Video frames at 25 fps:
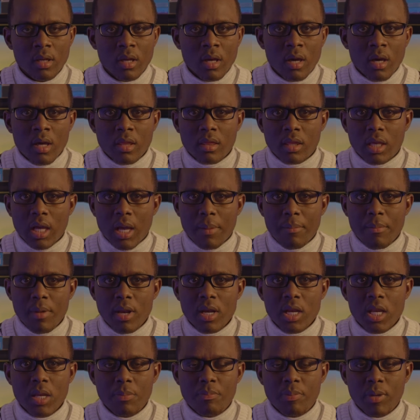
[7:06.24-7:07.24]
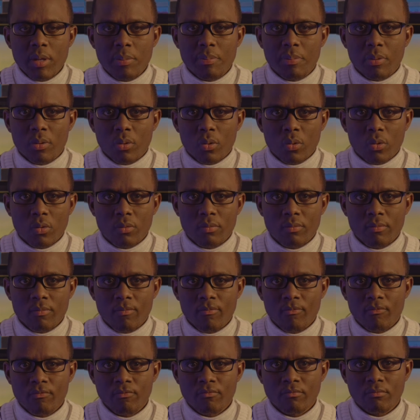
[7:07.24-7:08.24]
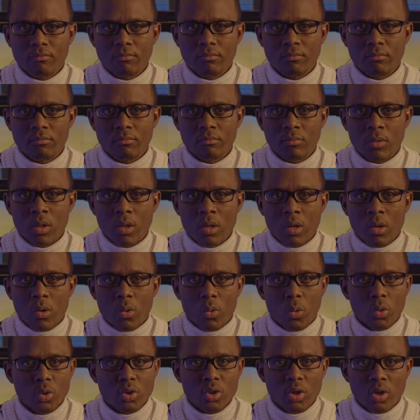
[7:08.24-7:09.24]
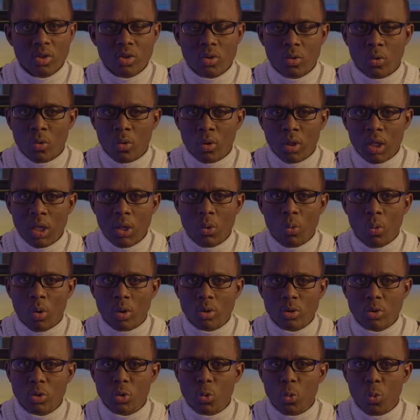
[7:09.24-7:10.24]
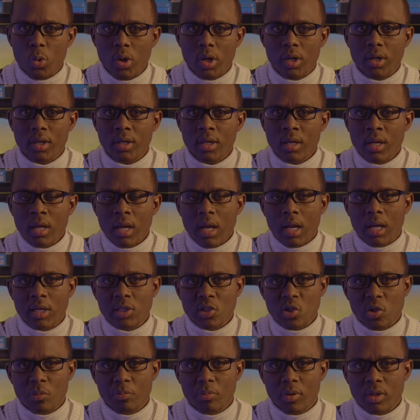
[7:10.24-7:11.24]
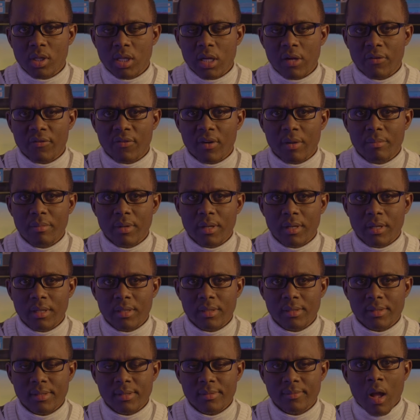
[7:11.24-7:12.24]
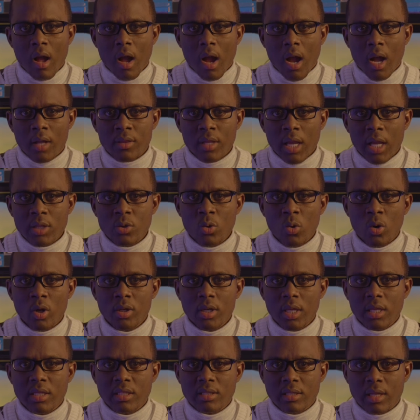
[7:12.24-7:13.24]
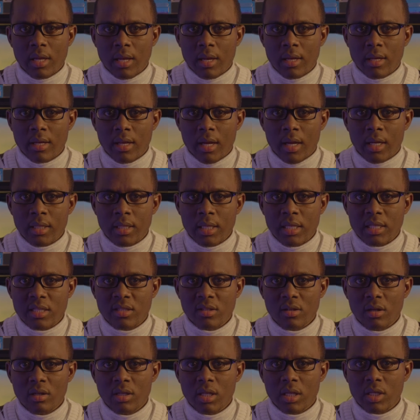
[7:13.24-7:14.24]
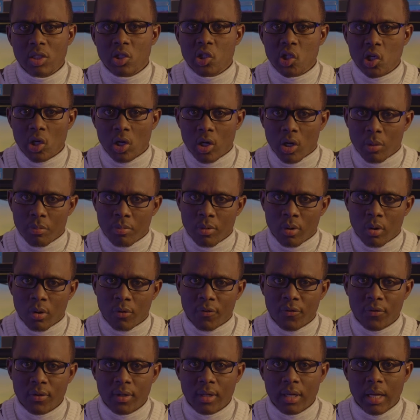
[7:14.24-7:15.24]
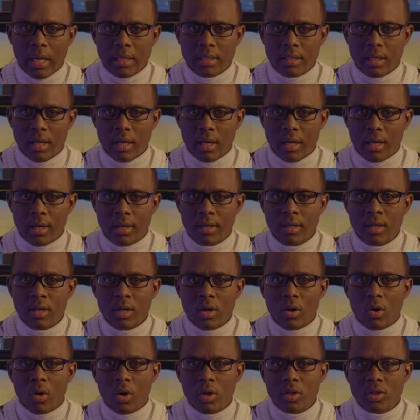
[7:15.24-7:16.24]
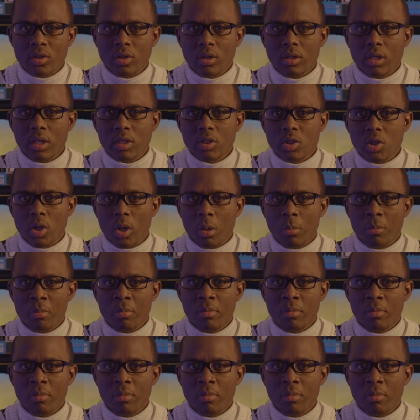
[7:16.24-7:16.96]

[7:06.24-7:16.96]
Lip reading: There are many people who just only want to work and support their families. And I do understand that it's not the job of Qatar, or it's not the job